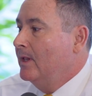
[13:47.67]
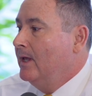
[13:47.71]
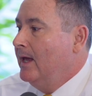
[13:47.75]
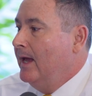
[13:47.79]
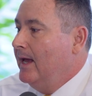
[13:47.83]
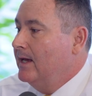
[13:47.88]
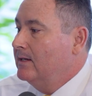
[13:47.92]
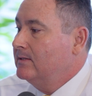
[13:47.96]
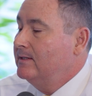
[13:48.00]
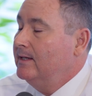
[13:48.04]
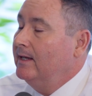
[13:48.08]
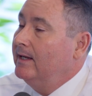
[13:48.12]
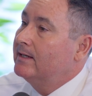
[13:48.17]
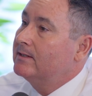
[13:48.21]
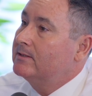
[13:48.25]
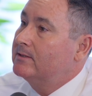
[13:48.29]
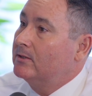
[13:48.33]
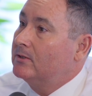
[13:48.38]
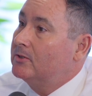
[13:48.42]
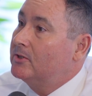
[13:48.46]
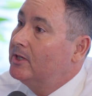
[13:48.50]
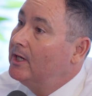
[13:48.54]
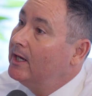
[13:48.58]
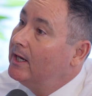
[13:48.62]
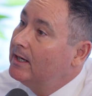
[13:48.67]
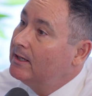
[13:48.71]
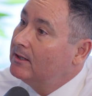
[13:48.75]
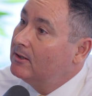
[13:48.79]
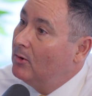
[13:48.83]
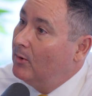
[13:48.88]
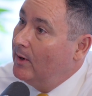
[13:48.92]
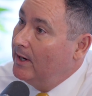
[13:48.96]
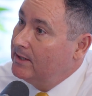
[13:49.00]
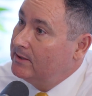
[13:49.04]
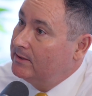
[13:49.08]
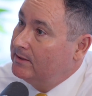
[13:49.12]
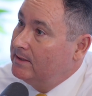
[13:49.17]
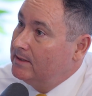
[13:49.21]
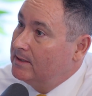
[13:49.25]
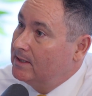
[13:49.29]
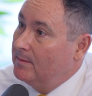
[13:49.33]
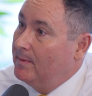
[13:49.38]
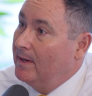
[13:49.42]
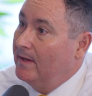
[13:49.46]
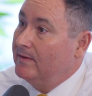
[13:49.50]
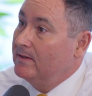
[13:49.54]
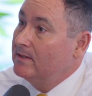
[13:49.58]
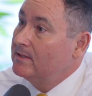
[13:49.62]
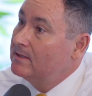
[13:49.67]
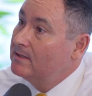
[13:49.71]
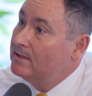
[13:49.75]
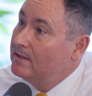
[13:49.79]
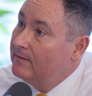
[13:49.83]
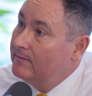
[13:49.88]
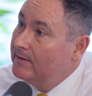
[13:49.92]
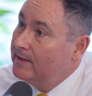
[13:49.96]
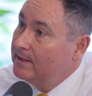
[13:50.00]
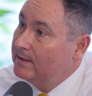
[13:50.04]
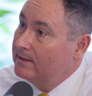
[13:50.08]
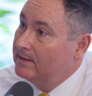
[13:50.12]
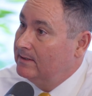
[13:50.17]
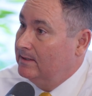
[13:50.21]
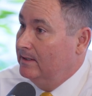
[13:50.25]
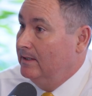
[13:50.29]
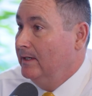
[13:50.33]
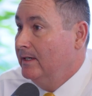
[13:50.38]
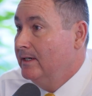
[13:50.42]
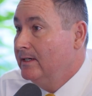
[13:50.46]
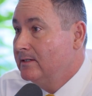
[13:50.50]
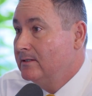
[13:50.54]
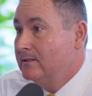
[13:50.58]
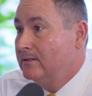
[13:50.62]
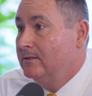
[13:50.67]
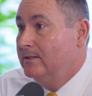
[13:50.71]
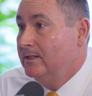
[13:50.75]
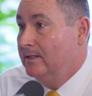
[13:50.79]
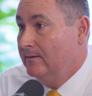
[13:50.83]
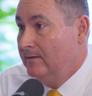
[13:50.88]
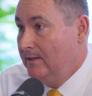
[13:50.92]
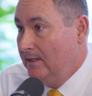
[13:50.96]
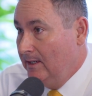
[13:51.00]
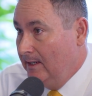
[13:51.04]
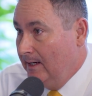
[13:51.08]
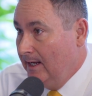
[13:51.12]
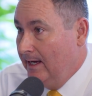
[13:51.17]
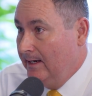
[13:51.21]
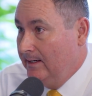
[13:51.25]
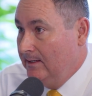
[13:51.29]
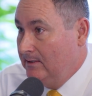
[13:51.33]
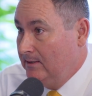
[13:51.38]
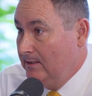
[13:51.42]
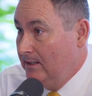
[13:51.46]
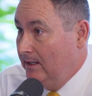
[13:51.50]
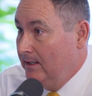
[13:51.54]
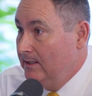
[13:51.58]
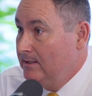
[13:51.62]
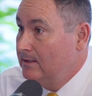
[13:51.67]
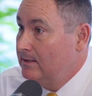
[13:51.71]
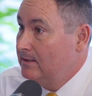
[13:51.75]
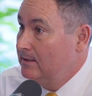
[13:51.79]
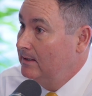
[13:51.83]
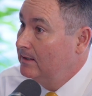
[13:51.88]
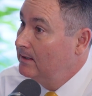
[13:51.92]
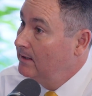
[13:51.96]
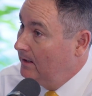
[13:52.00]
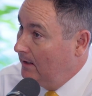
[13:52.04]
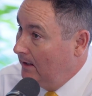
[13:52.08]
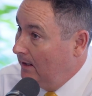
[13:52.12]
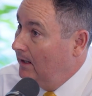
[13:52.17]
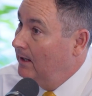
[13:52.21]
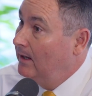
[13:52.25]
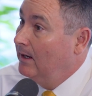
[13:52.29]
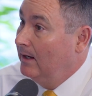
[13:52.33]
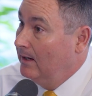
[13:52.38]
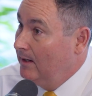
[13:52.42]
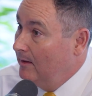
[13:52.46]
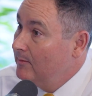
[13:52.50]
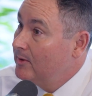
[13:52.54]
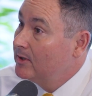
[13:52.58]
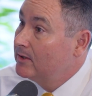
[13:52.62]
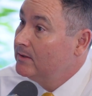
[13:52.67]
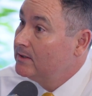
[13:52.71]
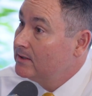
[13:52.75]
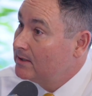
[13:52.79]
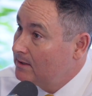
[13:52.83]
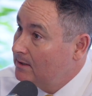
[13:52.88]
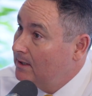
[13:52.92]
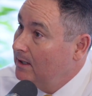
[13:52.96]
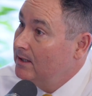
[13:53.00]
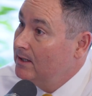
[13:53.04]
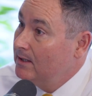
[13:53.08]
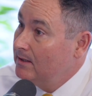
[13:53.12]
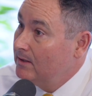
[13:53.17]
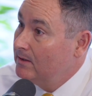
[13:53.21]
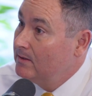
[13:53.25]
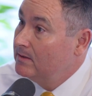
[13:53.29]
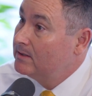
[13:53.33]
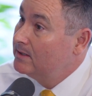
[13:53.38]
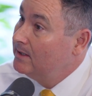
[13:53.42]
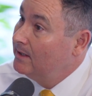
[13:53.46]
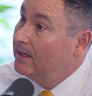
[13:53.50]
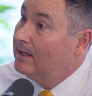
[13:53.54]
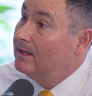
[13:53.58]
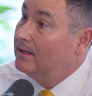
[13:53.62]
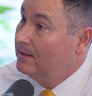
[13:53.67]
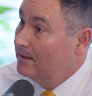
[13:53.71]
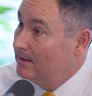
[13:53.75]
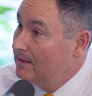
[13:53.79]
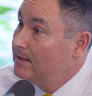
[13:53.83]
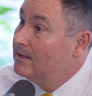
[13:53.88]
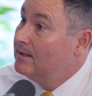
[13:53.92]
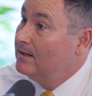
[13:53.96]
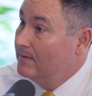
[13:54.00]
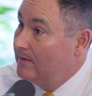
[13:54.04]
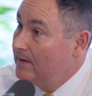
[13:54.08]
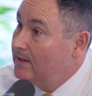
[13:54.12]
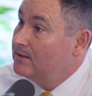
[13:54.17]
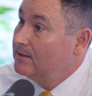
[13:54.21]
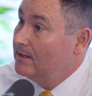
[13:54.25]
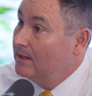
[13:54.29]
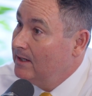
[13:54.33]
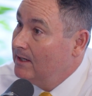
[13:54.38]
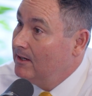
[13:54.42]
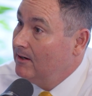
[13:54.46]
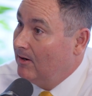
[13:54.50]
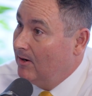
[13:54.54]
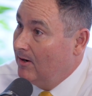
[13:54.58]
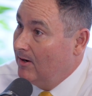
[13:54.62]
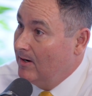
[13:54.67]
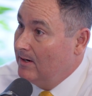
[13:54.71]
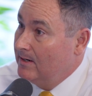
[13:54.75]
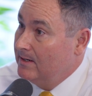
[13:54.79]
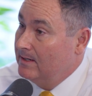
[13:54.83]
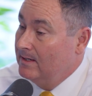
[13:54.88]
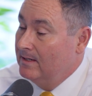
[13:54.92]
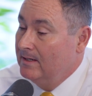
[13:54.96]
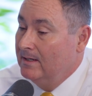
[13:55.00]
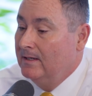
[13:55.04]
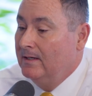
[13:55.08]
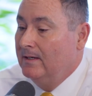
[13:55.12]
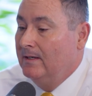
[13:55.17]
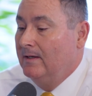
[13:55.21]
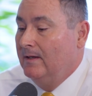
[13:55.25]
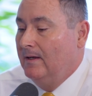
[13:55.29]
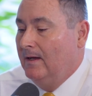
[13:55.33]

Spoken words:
has to answer 10 questions about the civics and history of the United States. And immigrants study those, and they study hard. Right.